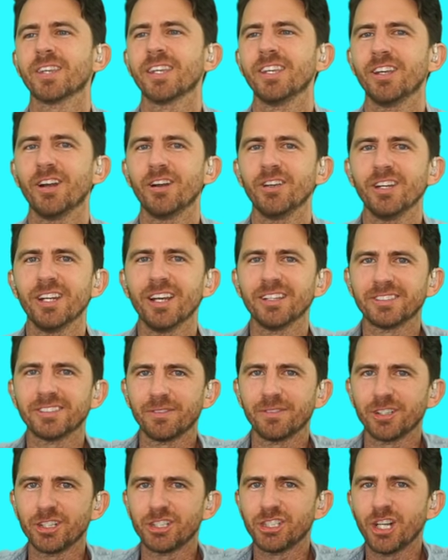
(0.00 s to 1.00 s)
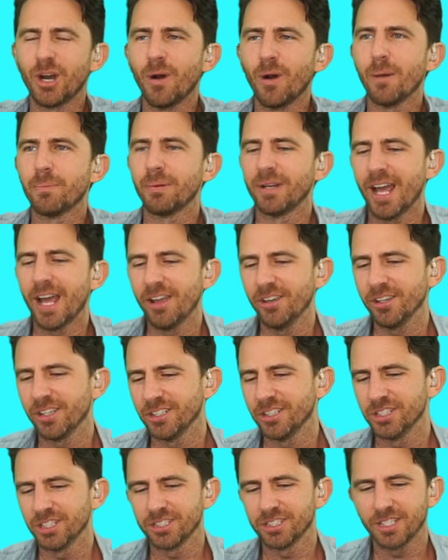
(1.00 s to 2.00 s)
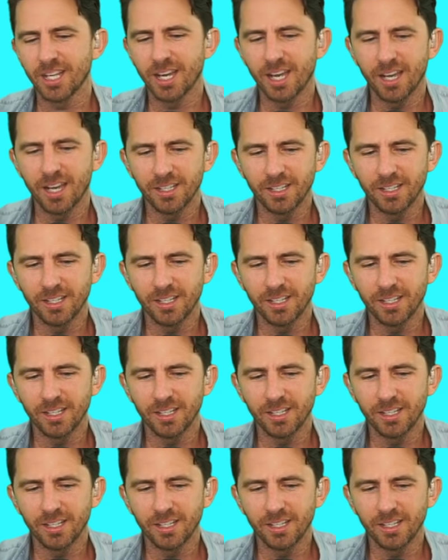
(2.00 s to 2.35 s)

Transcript: you know, you just have to show up, and now you can just uh,